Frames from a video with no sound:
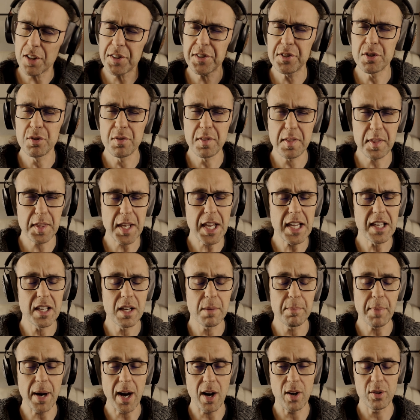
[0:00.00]
to think
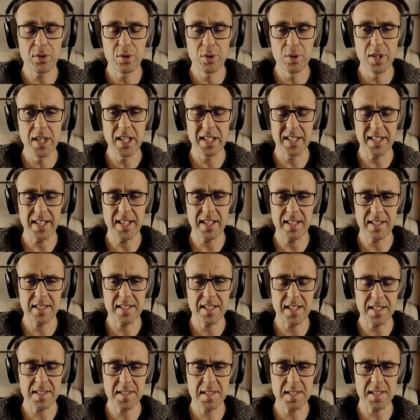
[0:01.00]
about, really.
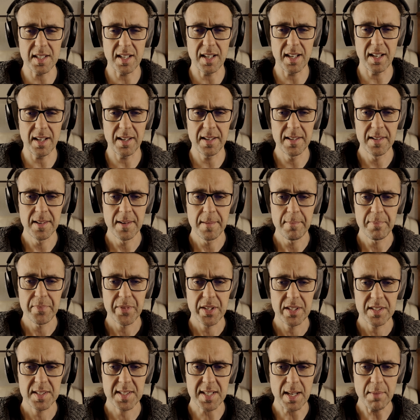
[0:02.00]
That's
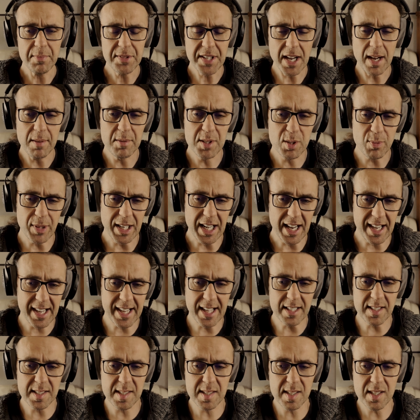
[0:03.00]
sometimes when I
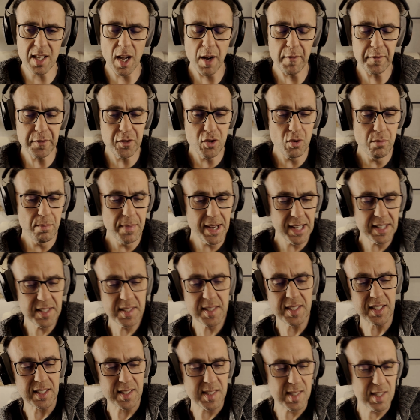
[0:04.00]
get stuff to mix,
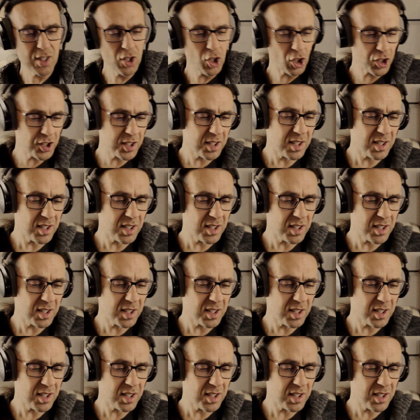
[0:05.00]
it's not